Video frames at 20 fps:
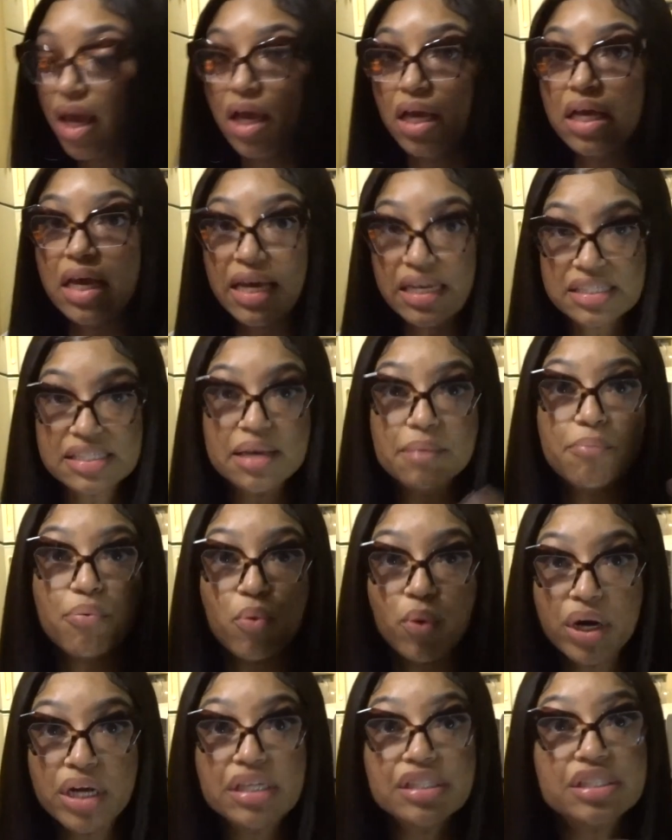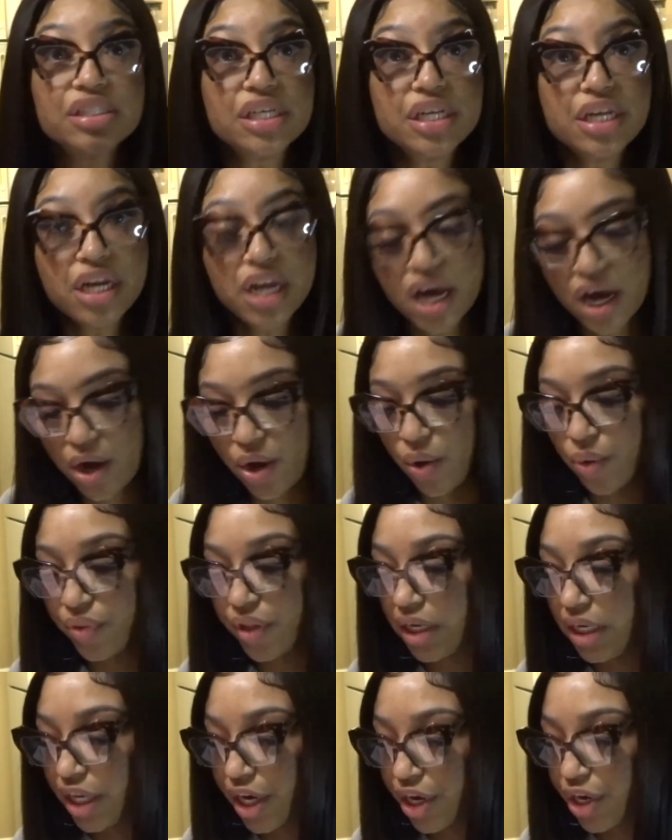It's important to know, they're
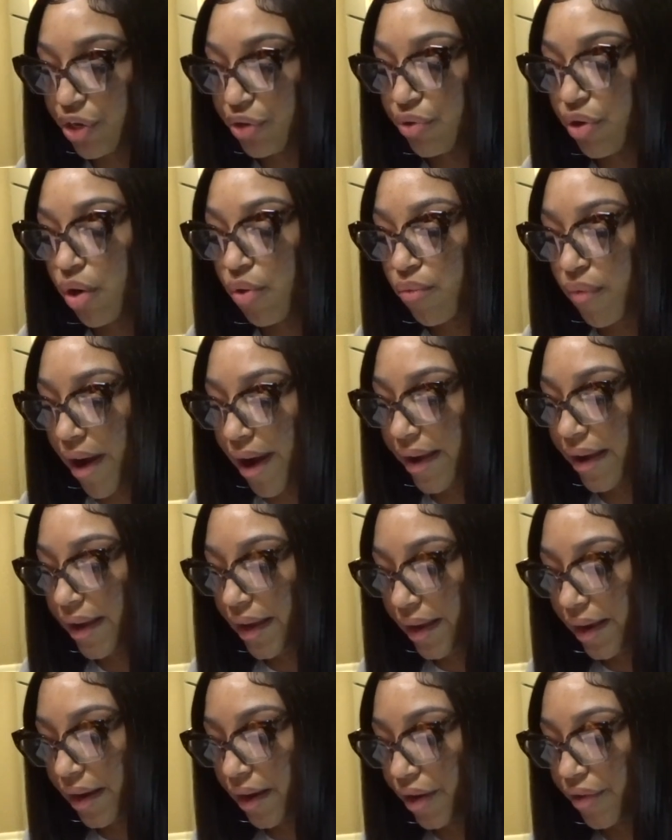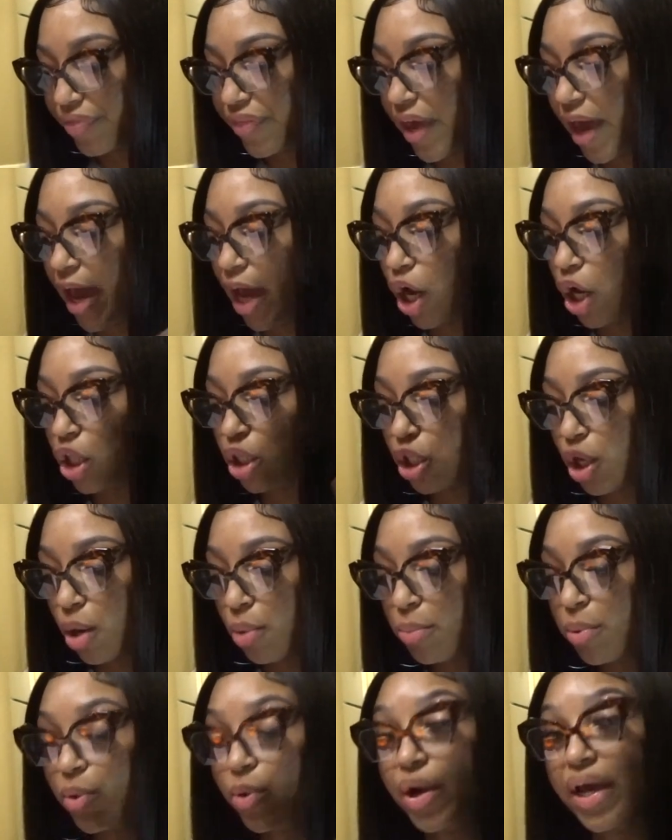letting you know right here, that
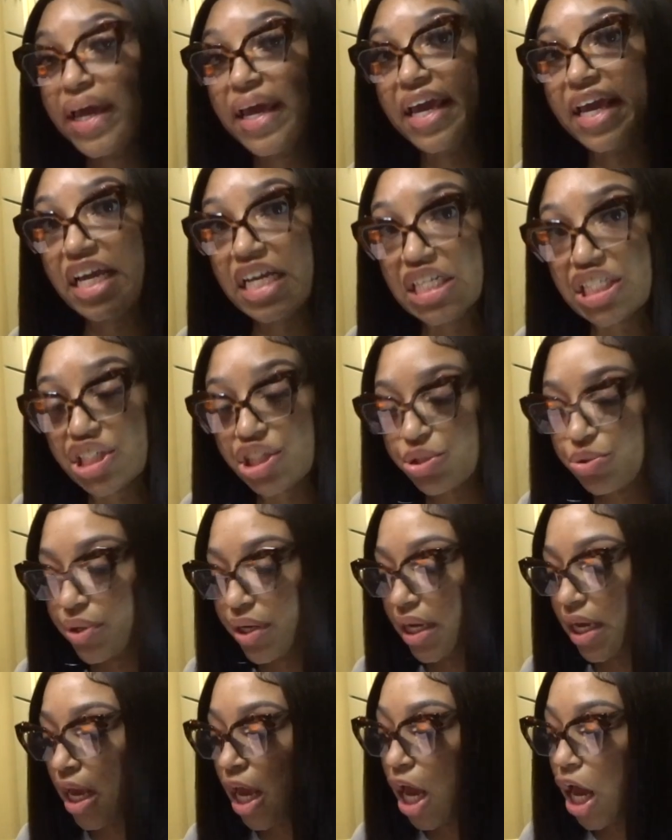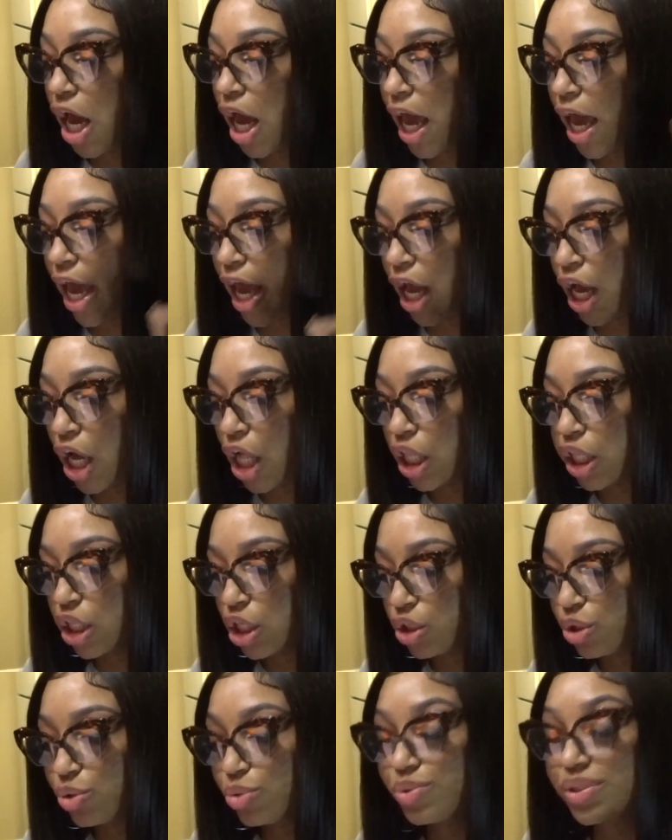global entry
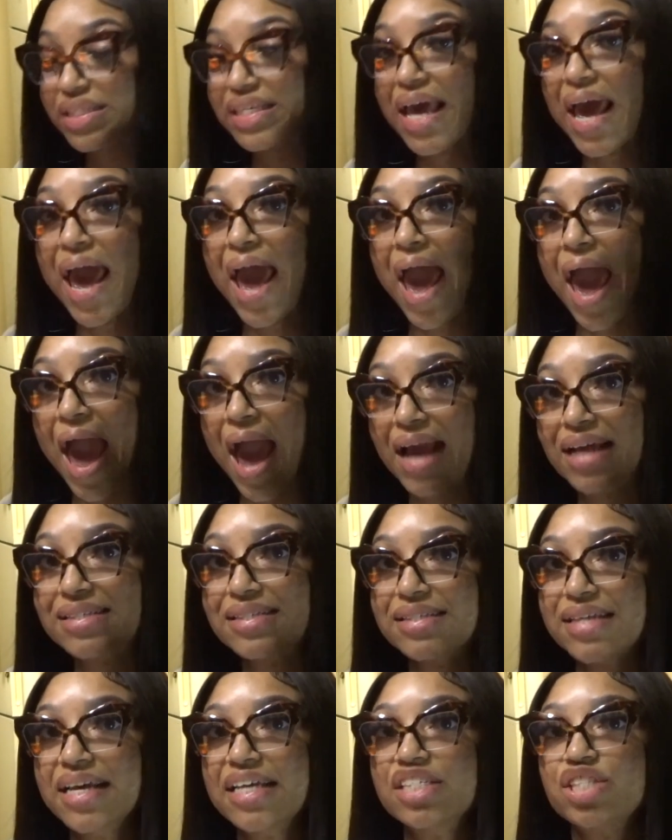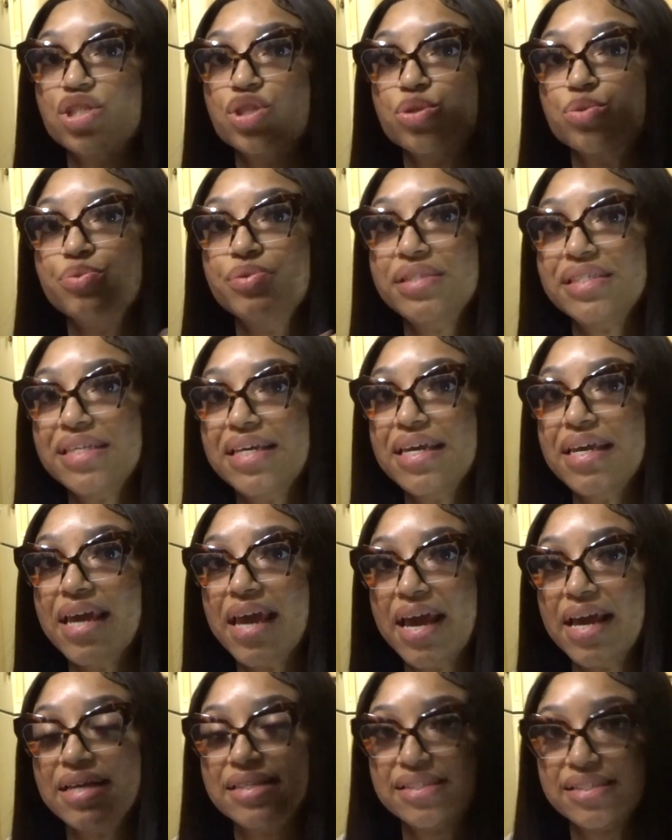includes access to
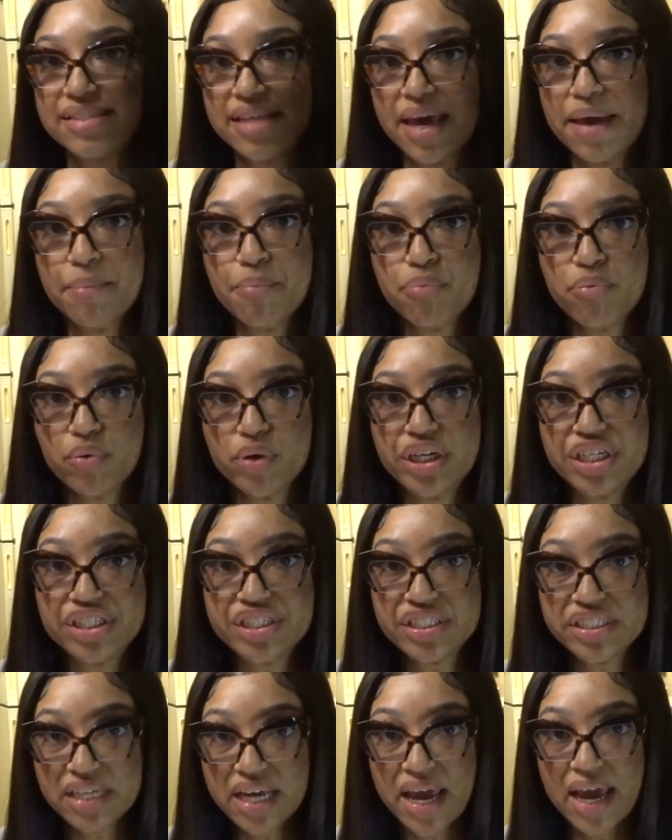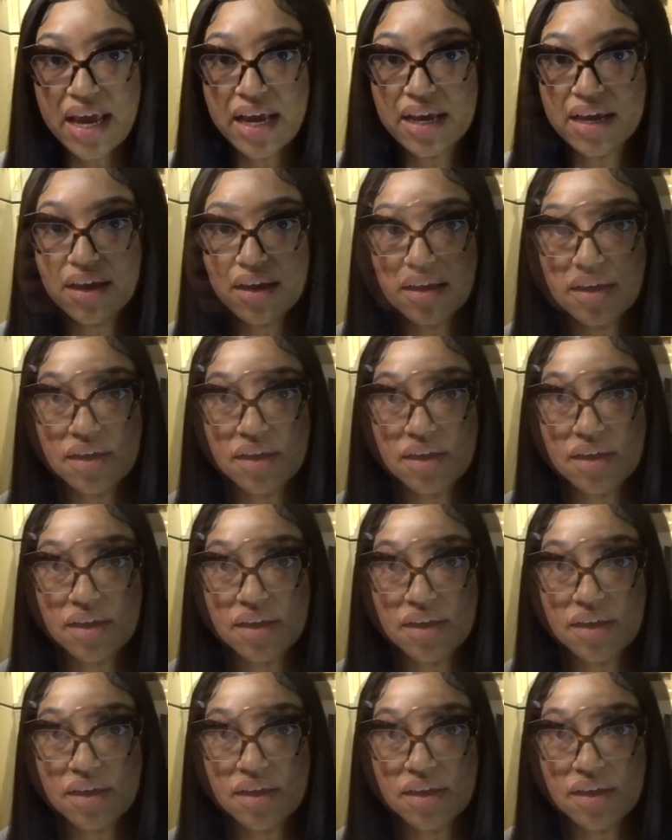TSA pre-check.